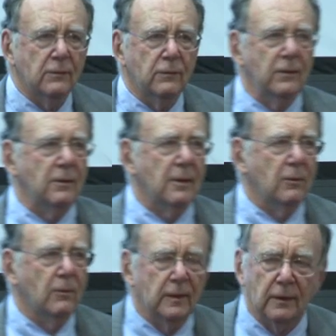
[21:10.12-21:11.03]
to figure
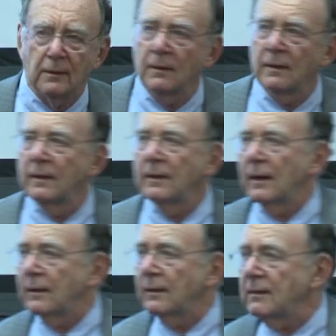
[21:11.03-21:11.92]
out what the
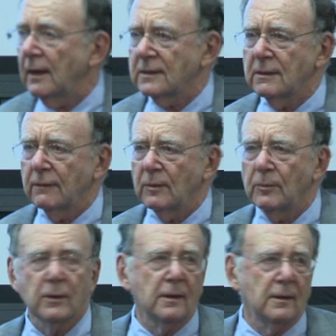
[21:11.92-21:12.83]
text of the
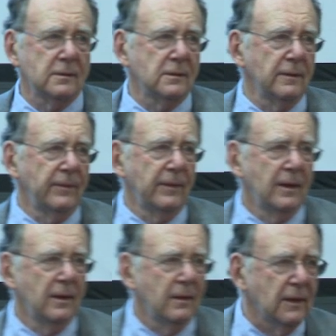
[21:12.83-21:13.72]
book is.
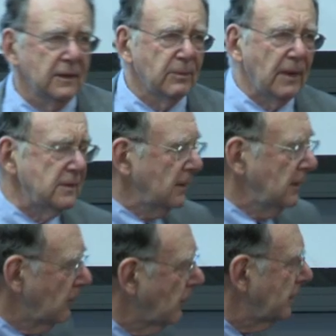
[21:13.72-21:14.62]
That's
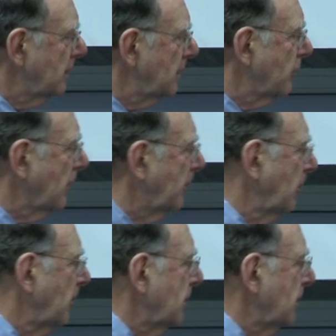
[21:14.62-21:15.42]
basically what the problem